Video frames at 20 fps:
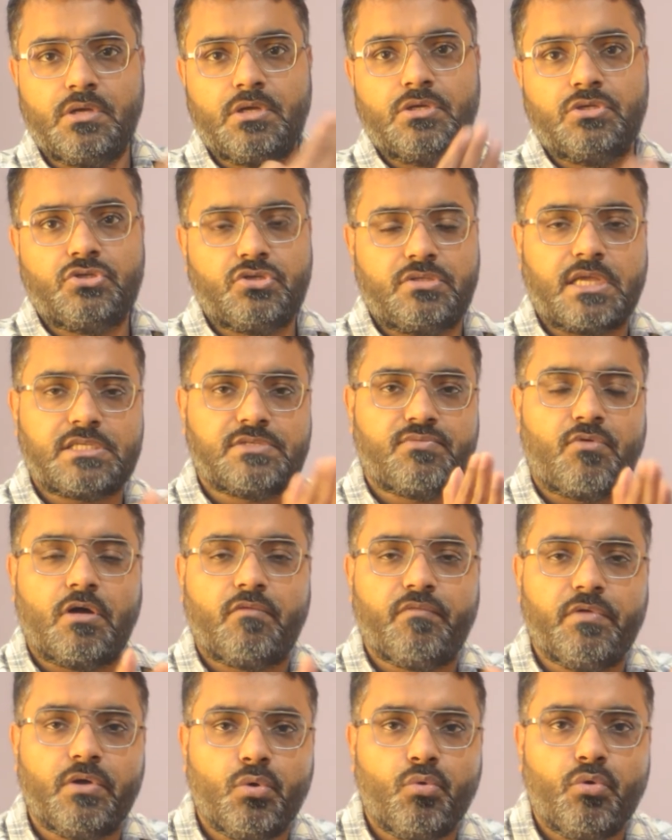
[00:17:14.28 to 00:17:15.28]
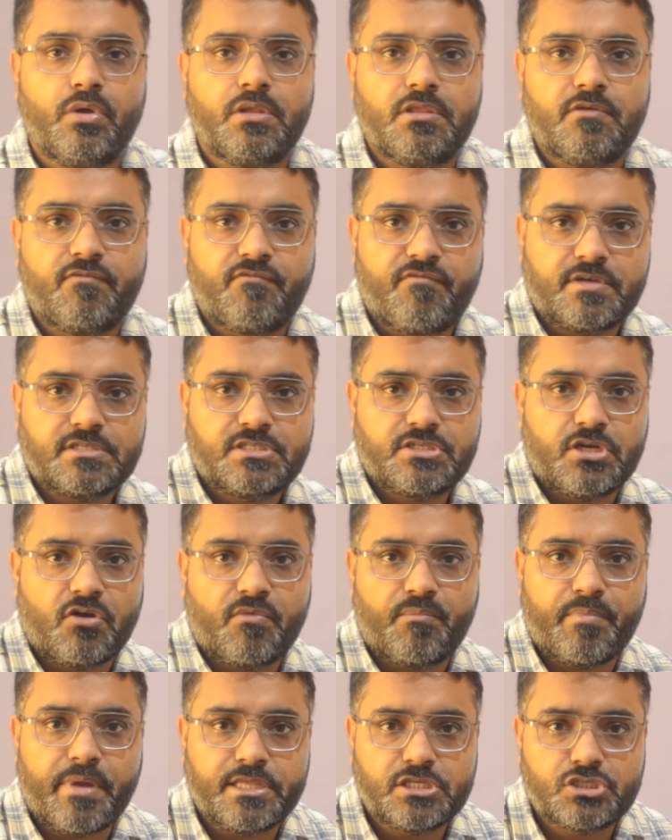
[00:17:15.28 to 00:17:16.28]
So that's what we do in the first set
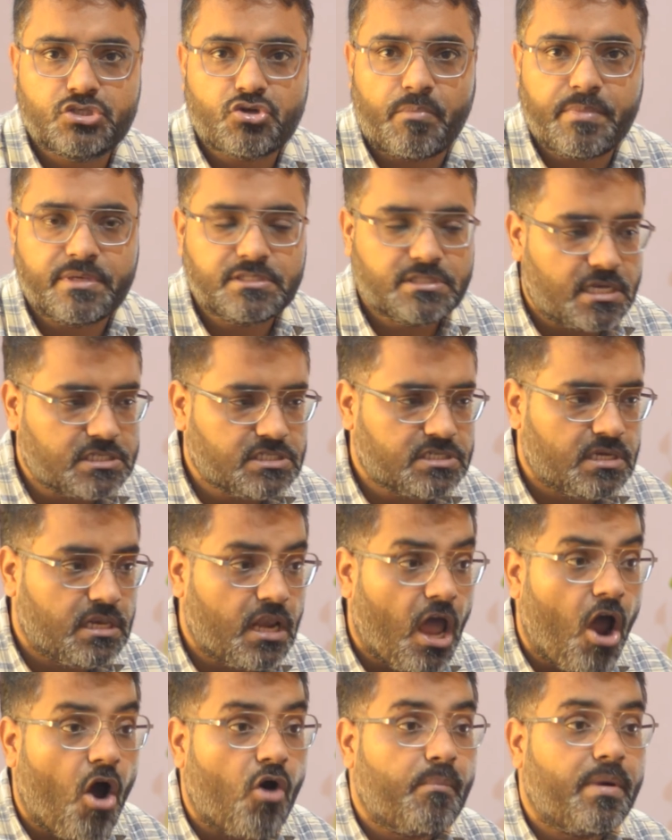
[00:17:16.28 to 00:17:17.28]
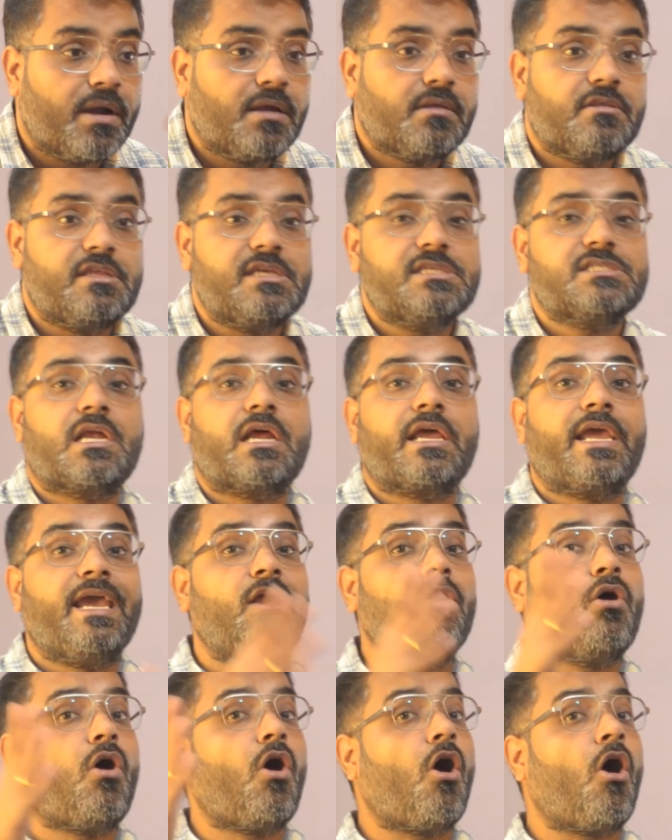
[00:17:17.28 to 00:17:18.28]
of brainstorming session. Now, but these are
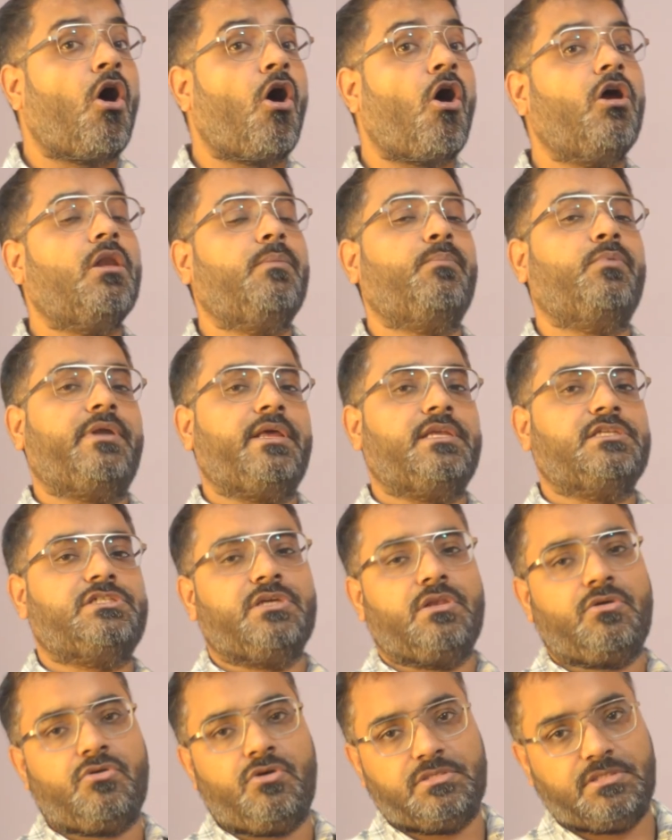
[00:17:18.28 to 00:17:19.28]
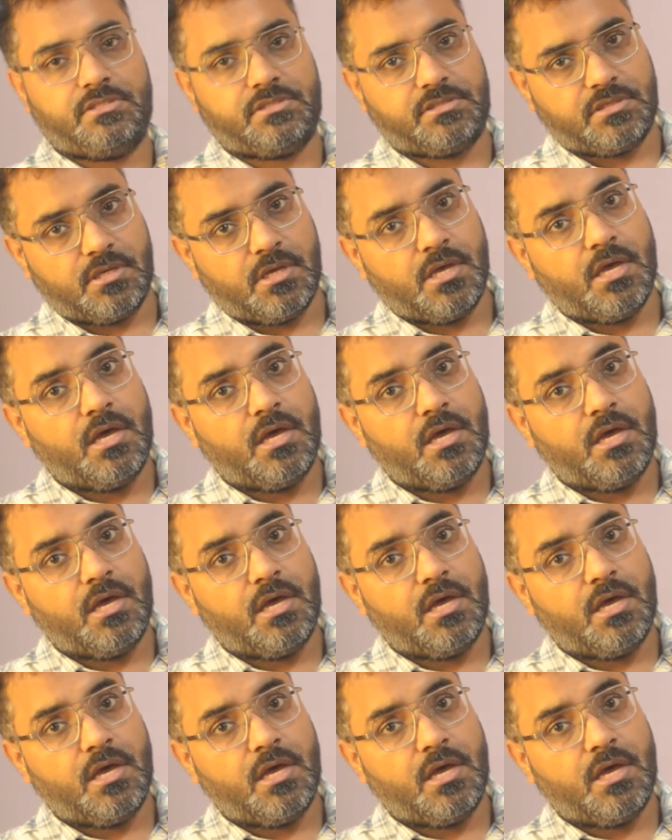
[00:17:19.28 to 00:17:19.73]
again all potential causes.